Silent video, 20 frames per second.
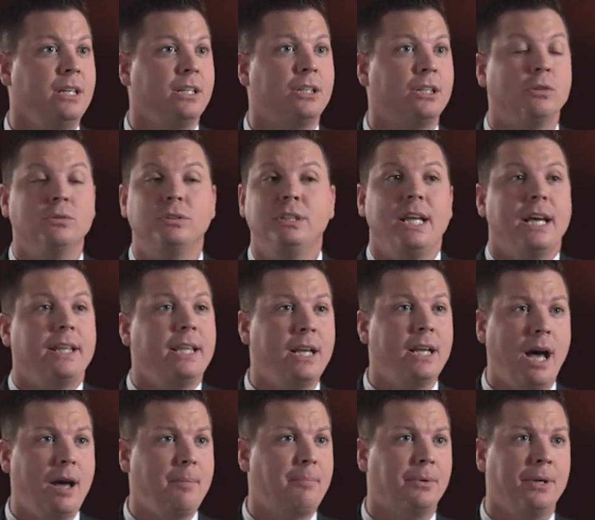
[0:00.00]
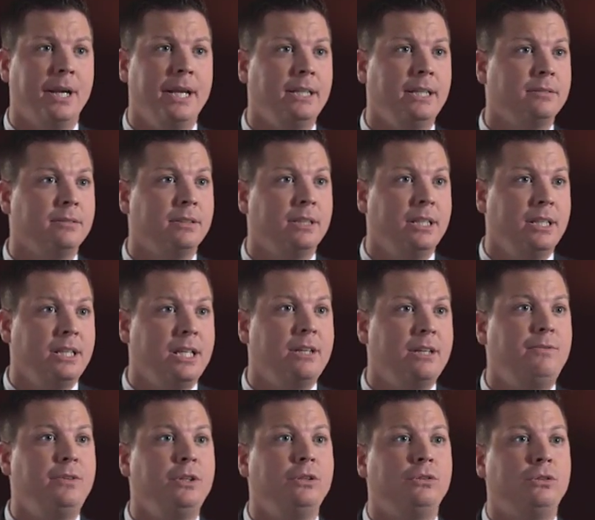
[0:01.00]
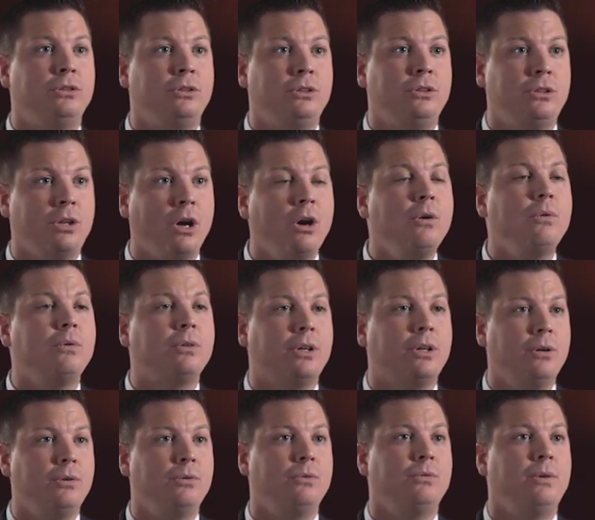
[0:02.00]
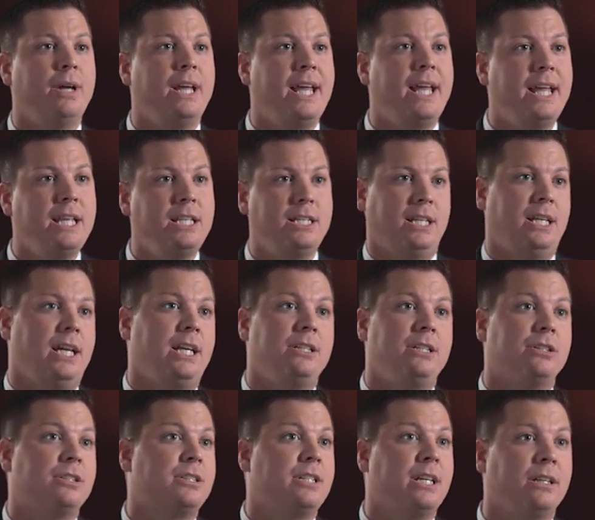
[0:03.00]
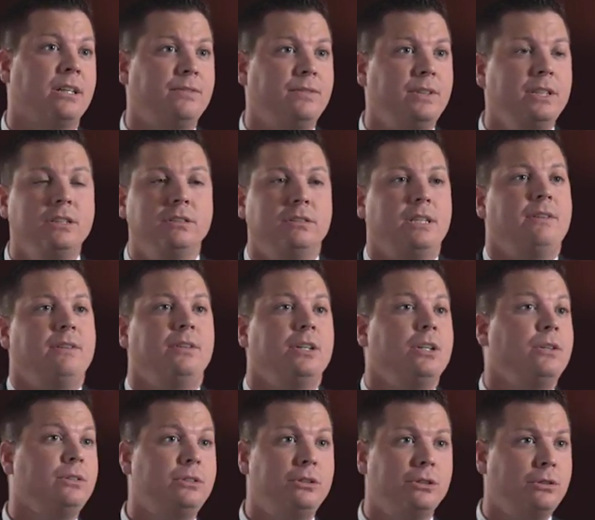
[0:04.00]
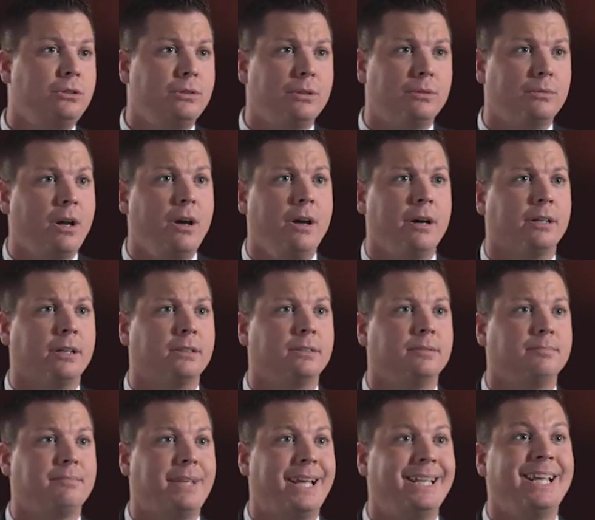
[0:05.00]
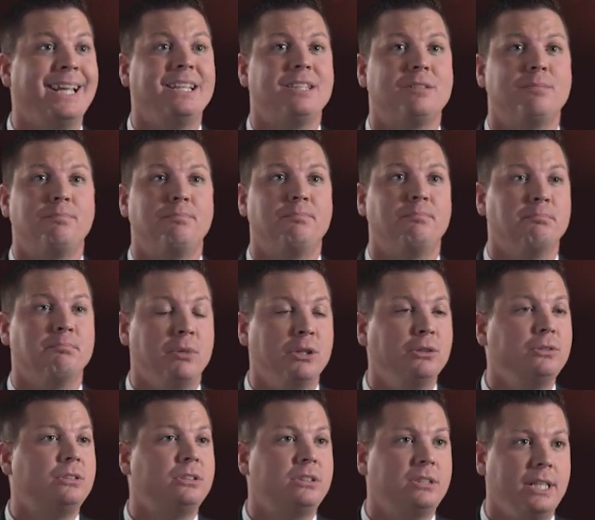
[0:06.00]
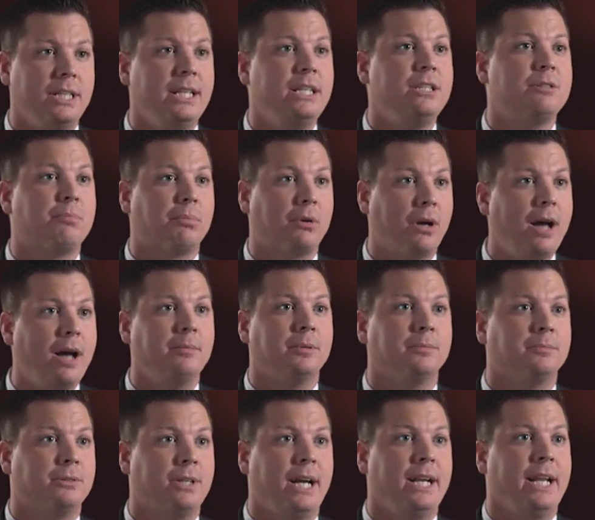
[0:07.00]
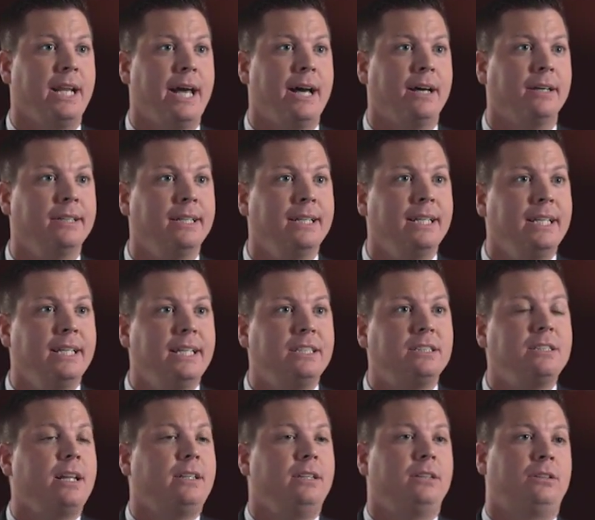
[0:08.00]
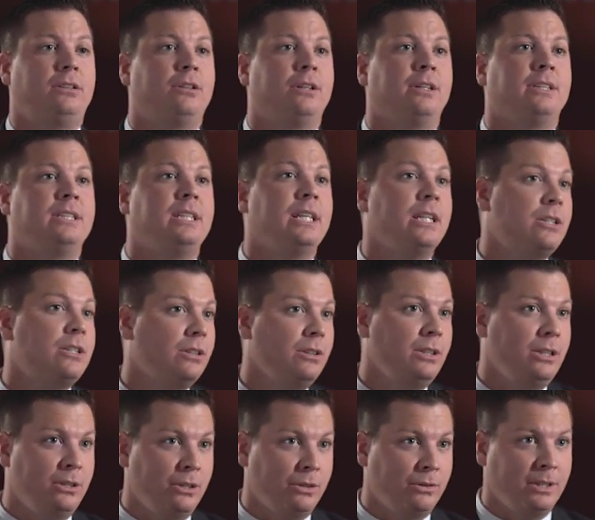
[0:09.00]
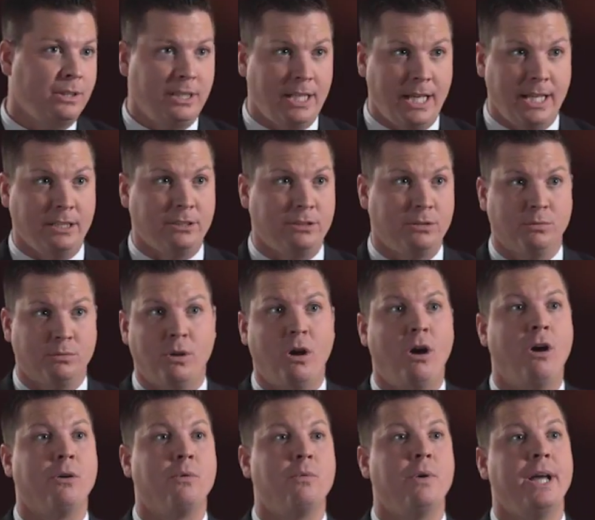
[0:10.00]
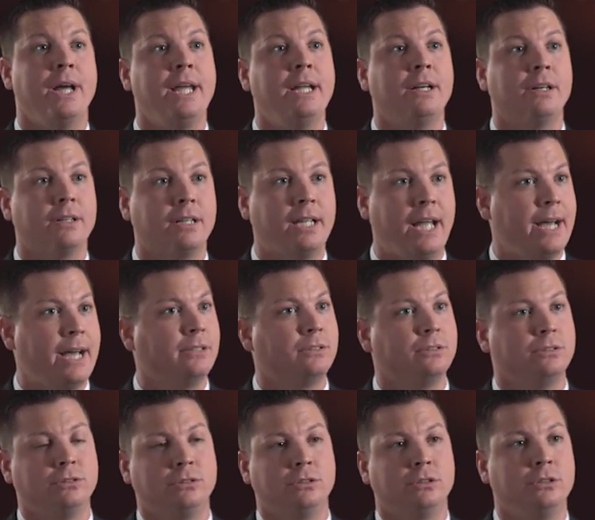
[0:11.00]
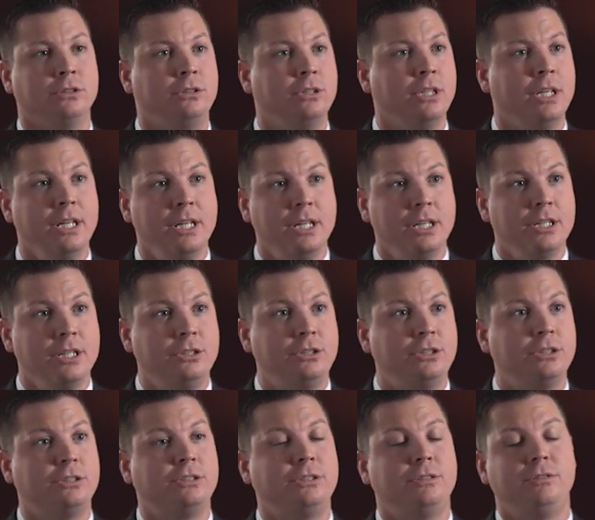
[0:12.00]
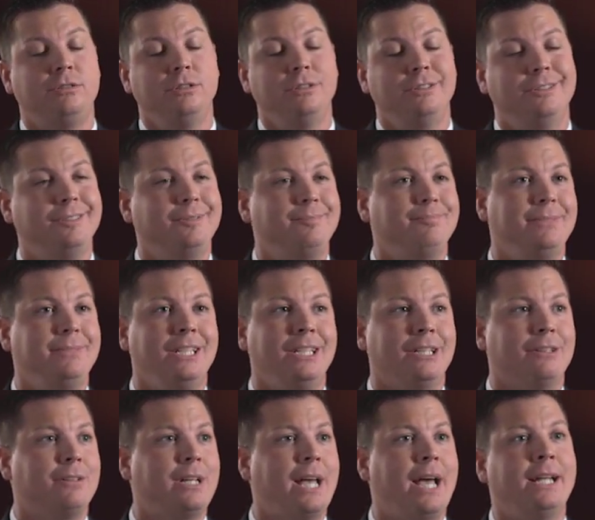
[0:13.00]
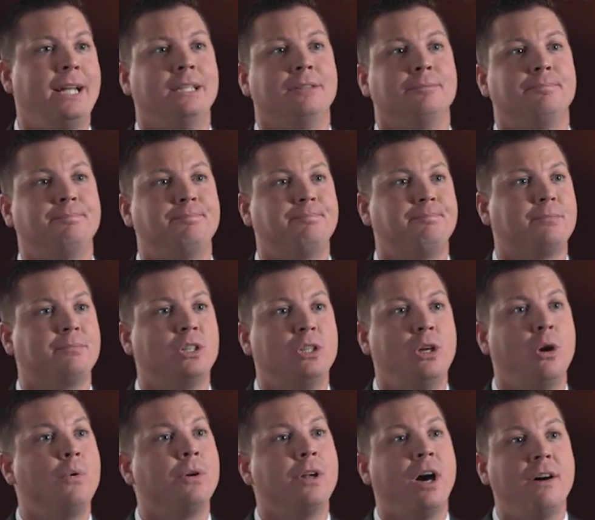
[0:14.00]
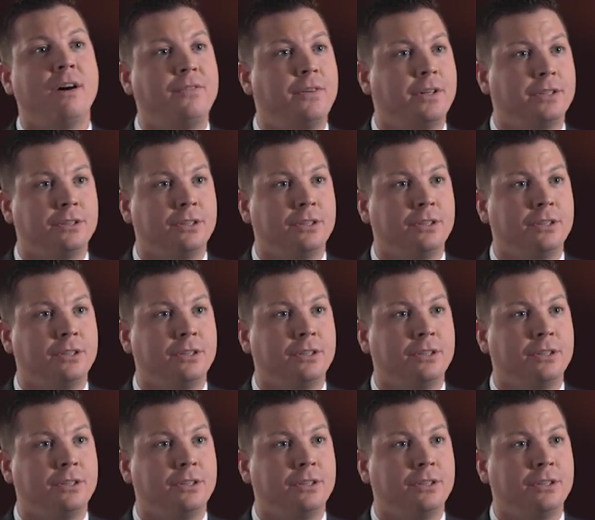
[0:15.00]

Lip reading: Go see how they operate. If you don't go educate yourself, then you'll never know that you're doing it wrong. And that's most cities' problems right now. It's not that they're intentionally doing things the wrong way or councils are just, kind of going off on their